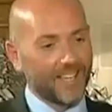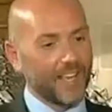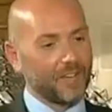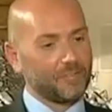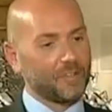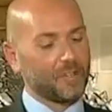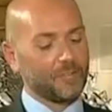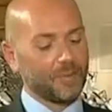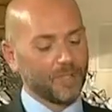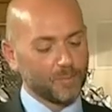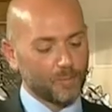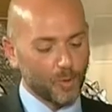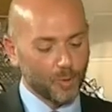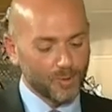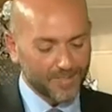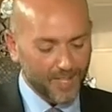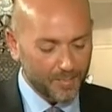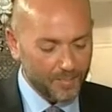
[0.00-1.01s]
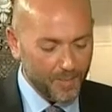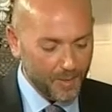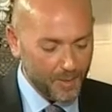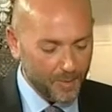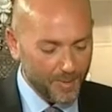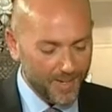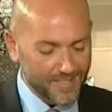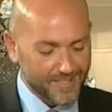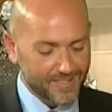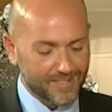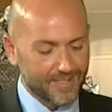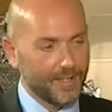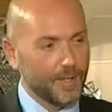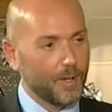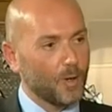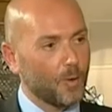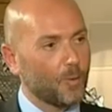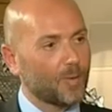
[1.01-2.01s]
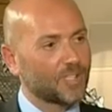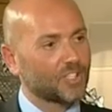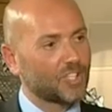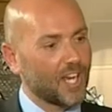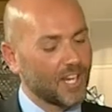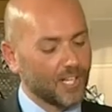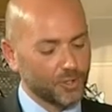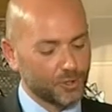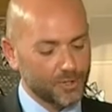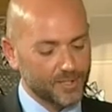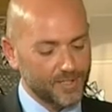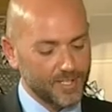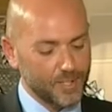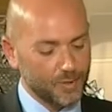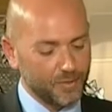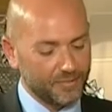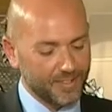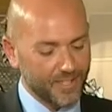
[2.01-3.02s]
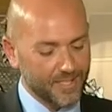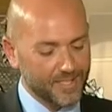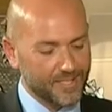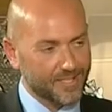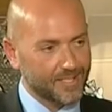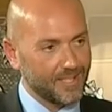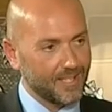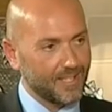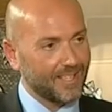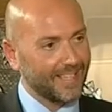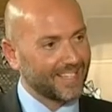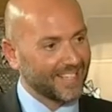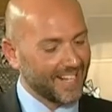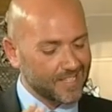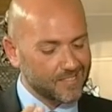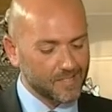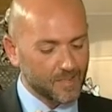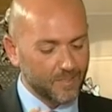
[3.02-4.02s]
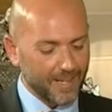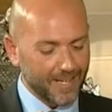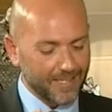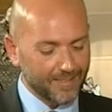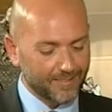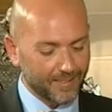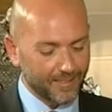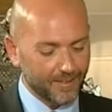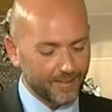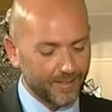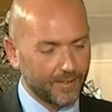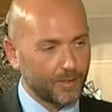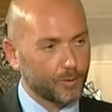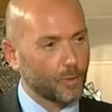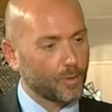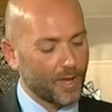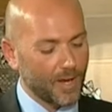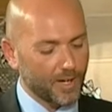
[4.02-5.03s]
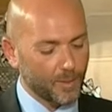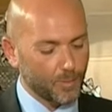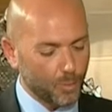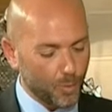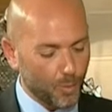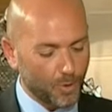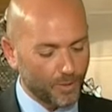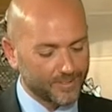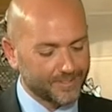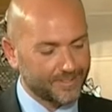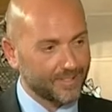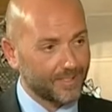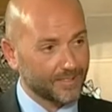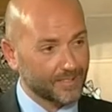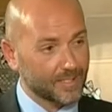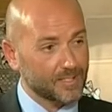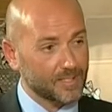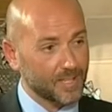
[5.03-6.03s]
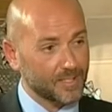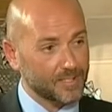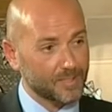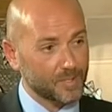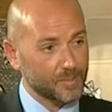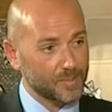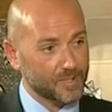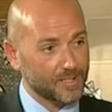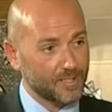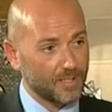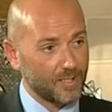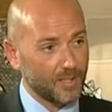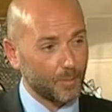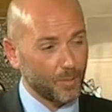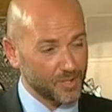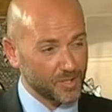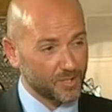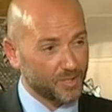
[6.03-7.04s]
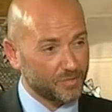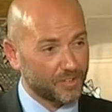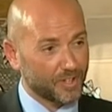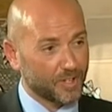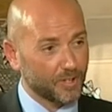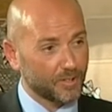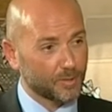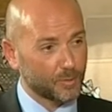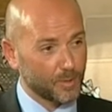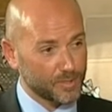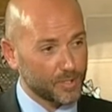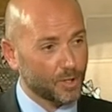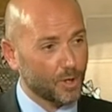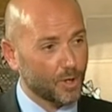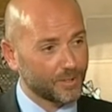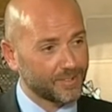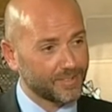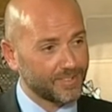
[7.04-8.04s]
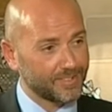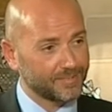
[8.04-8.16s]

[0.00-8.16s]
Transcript: having been brought up in the West, what challenges did you face in assimilating to the Arab world and its customs? Was it difficult? Was it hard?